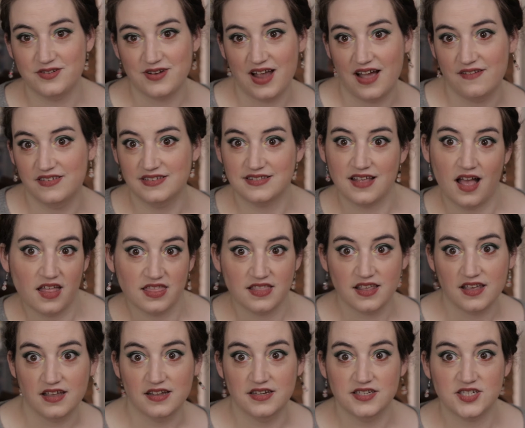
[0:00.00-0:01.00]
travels on
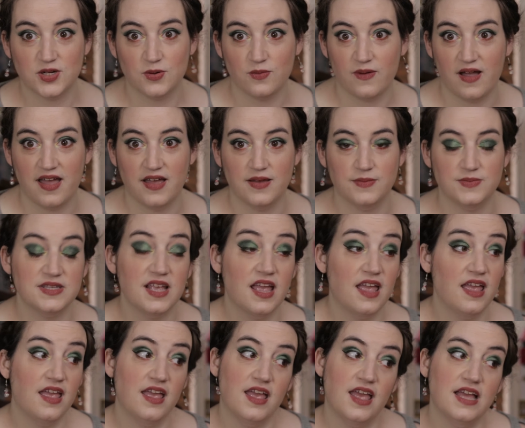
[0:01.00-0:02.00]
the interwebs.
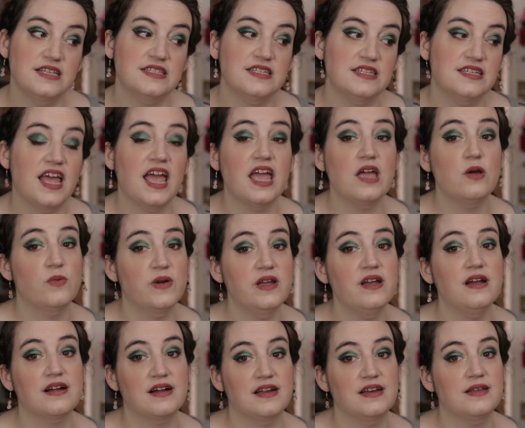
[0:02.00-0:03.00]
And today
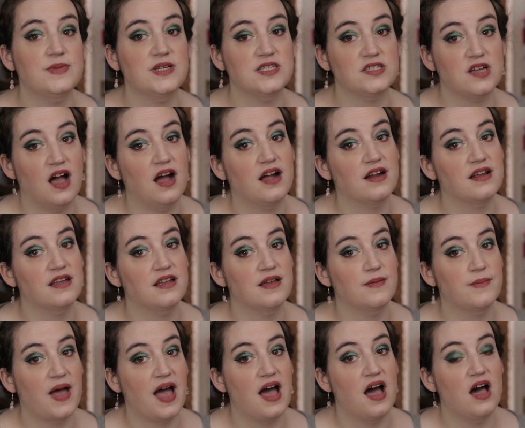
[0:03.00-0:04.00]
we are going to be talking
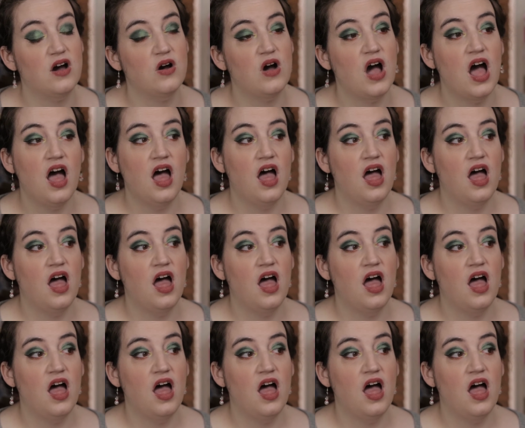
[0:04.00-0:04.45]
about